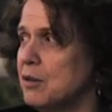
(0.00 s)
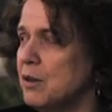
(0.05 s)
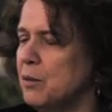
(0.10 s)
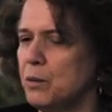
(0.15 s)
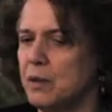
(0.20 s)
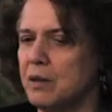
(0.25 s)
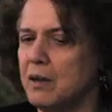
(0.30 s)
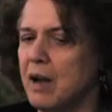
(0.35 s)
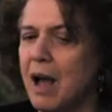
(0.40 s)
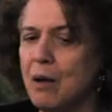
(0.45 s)
They
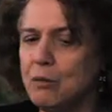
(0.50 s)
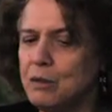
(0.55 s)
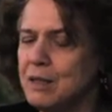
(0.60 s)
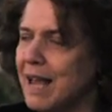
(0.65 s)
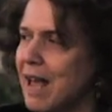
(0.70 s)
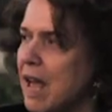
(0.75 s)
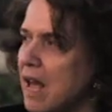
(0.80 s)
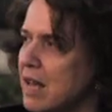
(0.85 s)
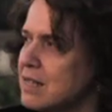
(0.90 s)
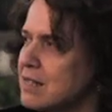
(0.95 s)
were
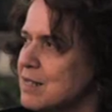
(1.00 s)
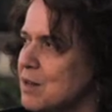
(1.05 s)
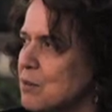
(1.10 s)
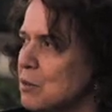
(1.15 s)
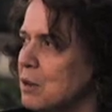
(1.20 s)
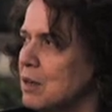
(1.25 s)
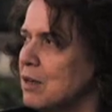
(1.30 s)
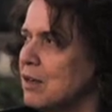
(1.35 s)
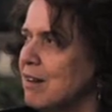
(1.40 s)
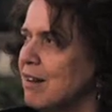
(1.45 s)
outcast. I
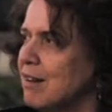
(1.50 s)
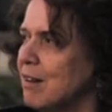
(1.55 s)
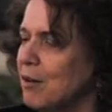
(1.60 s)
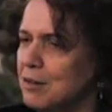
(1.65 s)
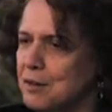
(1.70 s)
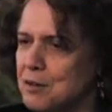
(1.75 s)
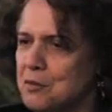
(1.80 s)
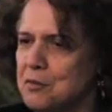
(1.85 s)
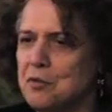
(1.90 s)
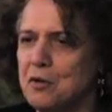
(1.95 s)
mean,
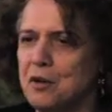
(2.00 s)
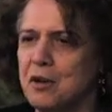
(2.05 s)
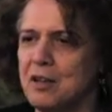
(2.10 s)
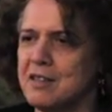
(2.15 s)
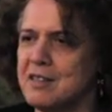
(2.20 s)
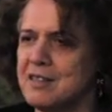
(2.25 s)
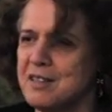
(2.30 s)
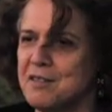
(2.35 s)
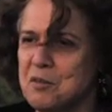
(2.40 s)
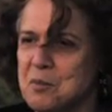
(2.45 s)
all their
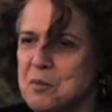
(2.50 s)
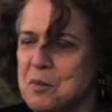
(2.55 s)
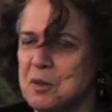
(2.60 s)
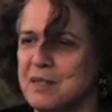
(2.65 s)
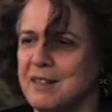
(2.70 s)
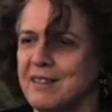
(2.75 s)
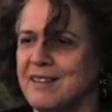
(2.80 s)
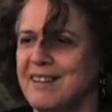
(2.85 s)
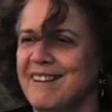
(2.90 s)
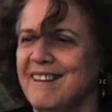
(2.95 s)
friends,
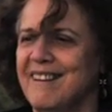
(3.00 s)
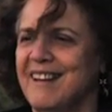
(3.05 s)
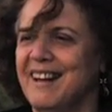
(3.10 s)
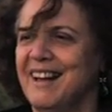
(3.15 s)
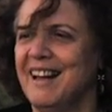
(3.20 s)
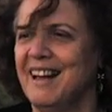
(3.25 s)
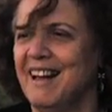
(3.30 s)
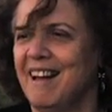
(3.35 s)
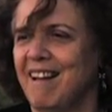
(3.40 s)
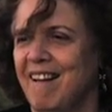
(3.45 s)
everybody.
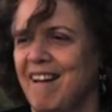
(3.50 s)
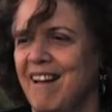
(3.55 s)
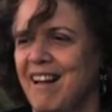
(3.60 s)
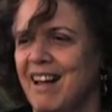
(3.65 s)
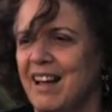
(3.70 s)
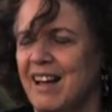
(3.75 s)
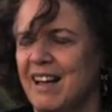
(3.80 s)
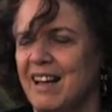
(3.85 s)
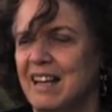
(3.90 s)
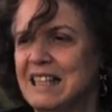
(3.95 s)

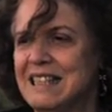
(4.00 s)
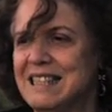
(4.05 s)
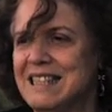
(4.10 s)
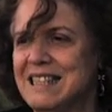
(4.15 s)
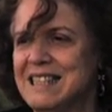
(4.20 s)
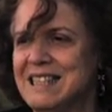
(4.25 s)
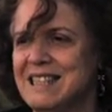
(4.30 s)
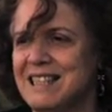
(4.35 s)
And